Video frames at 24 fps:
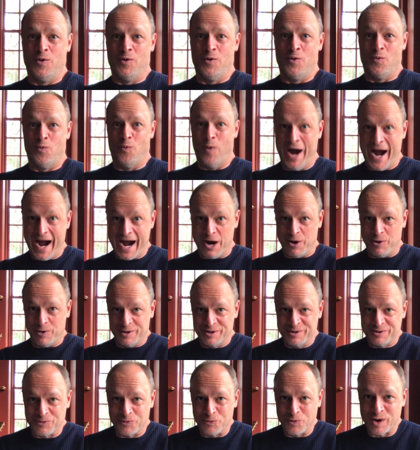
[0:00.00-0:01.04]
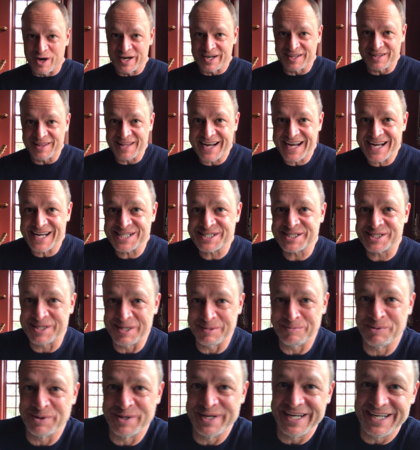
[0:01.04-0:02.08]
Wow, what a last
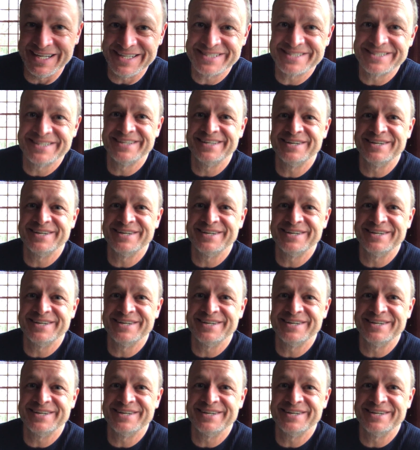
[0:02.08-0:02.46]
couple days.